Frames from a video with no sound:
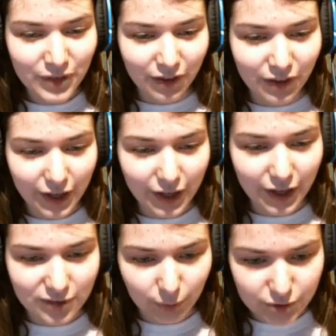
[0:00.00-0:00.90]
Light
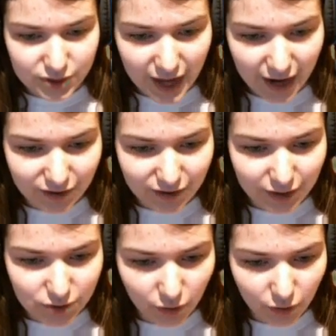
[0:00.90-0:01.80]
Explosion
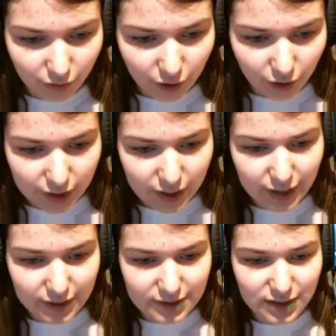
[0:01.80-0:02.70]
activates Overloaded
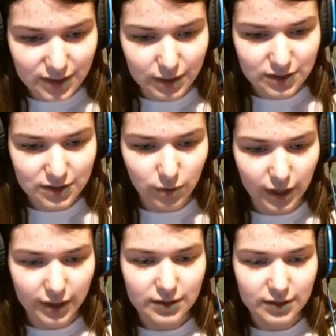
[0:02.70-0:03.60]
and
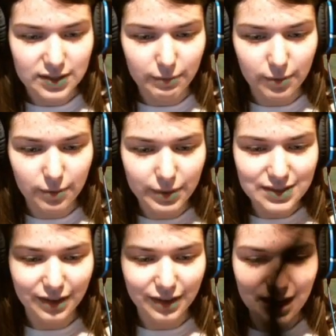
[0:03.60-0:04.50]
Summoned
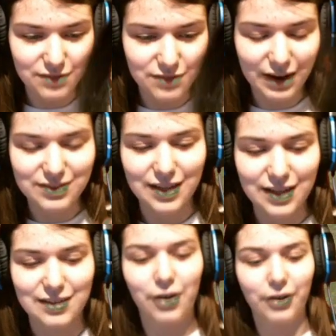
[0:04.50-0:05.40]
Beast lasts 5
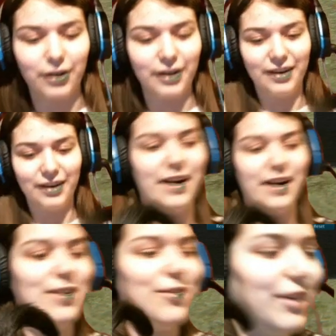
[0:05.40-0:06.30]
seconds longer.
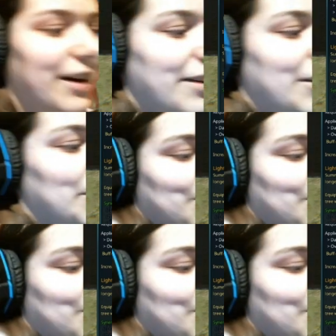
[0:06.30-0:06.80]
Alright, you really gotta go.